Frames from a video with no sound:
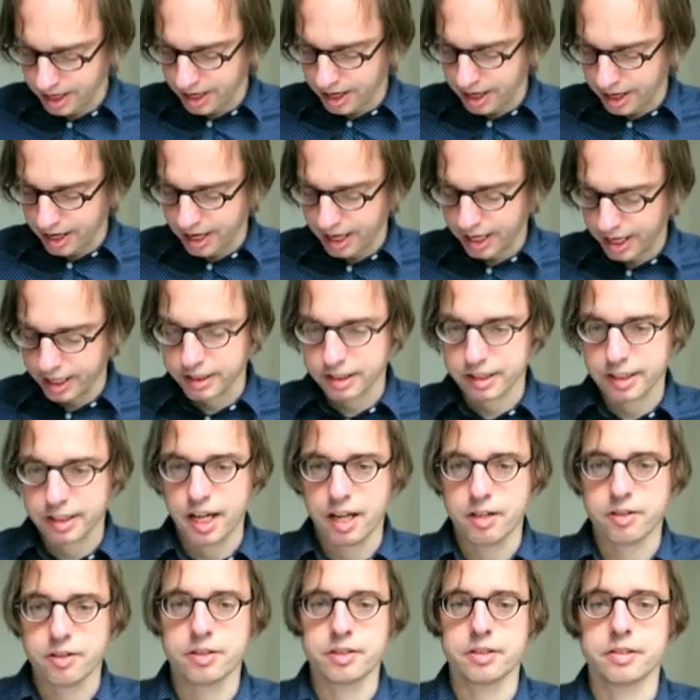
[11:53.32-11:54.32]
and
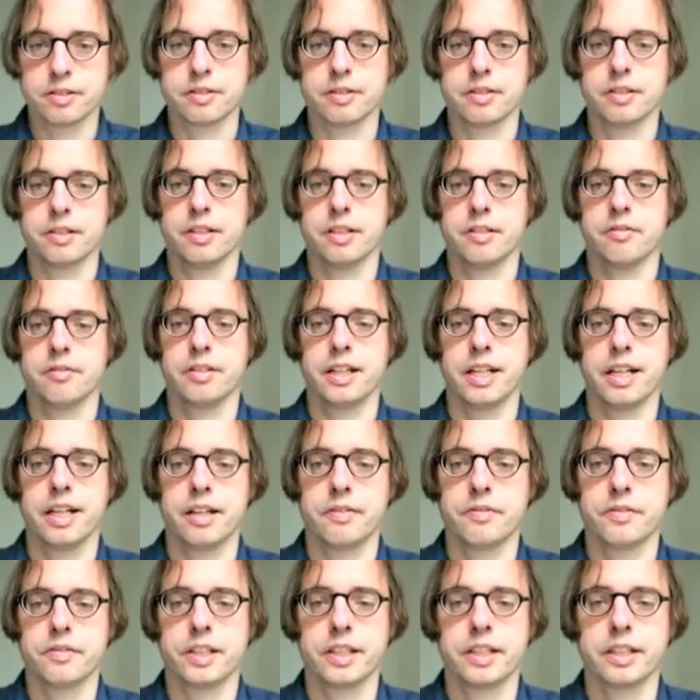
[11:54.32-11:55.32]
now we
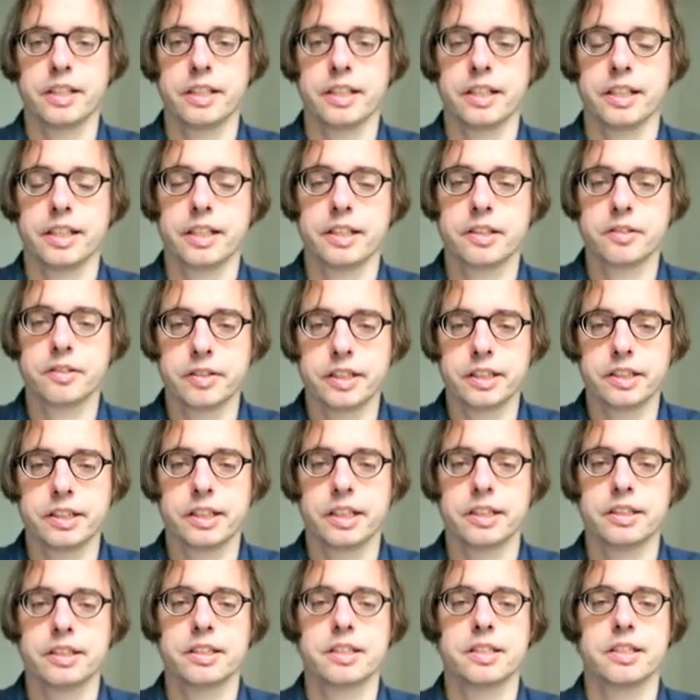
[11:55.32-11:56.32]
have the
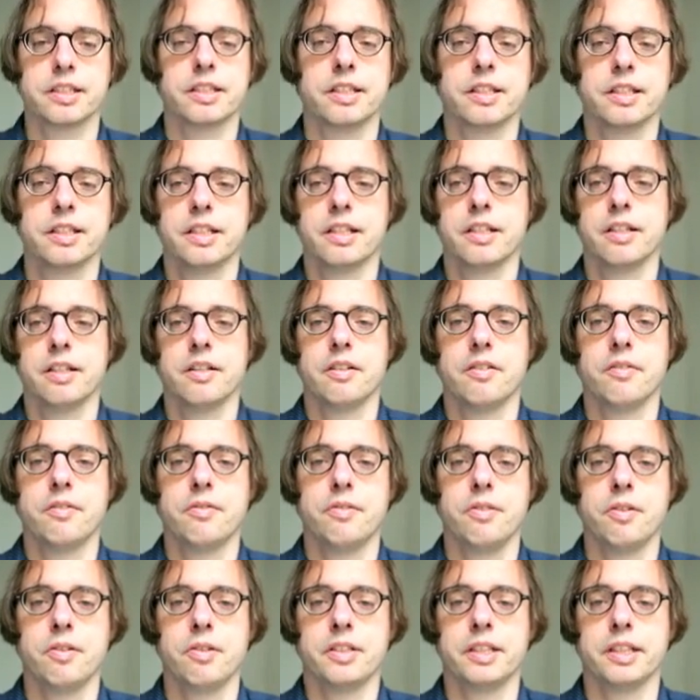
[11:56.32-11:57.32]
ingredients
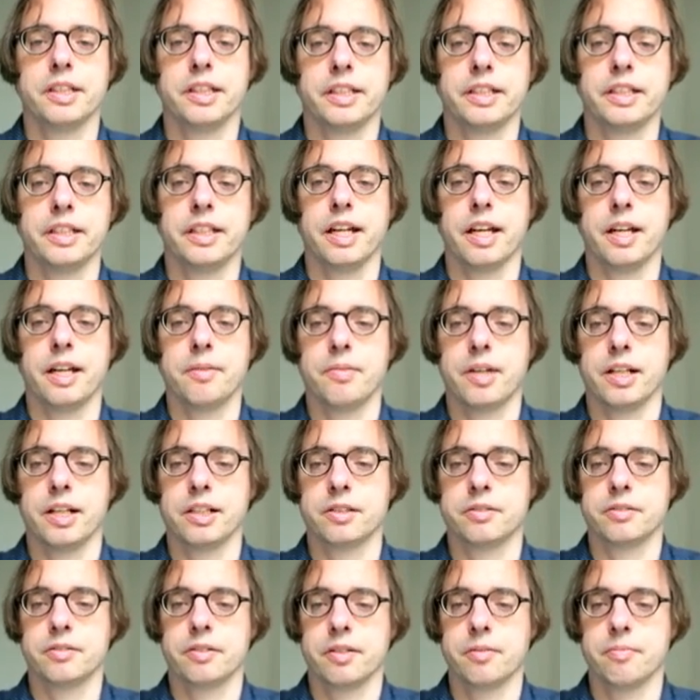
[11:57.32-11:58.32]
for the EM
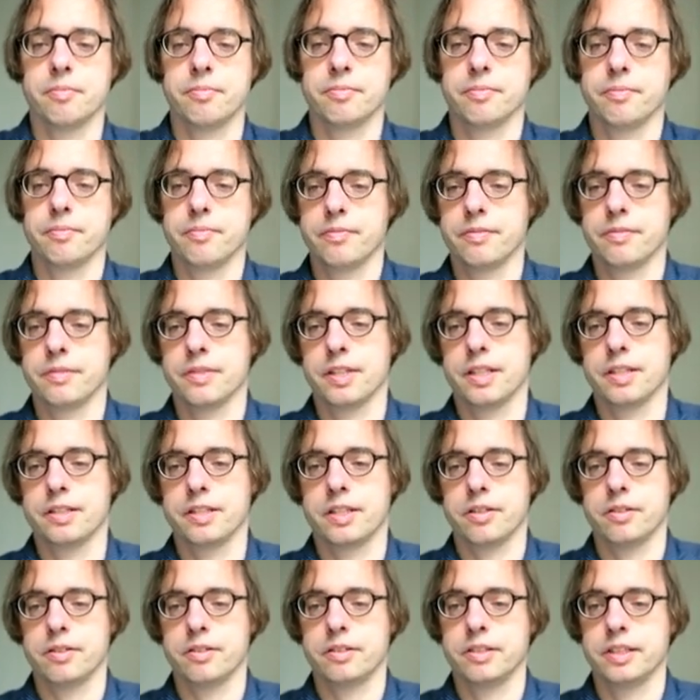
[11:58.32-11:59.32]
algorithm.
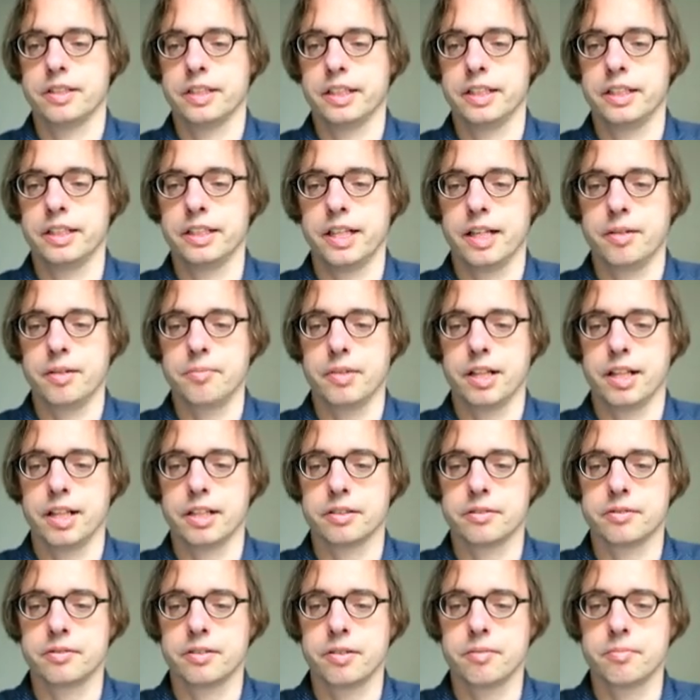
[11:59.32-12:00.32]
So the EM
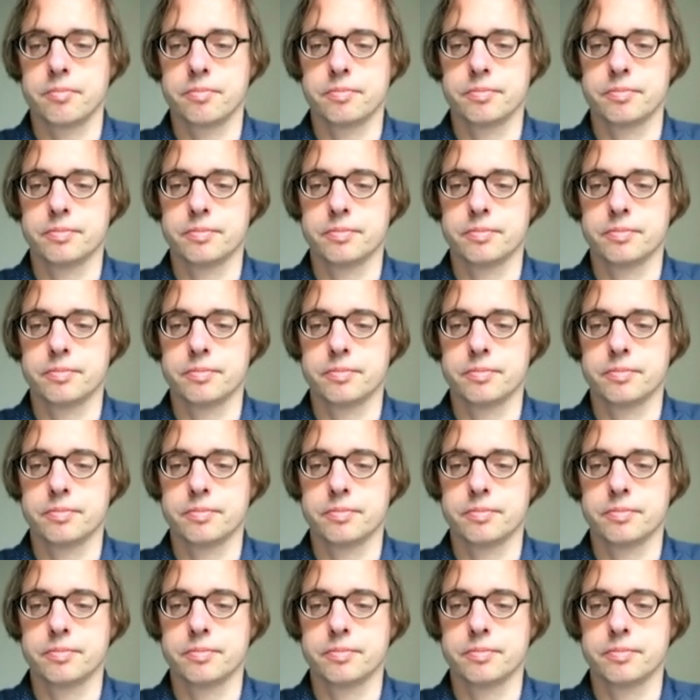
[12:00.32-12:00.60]
algorithm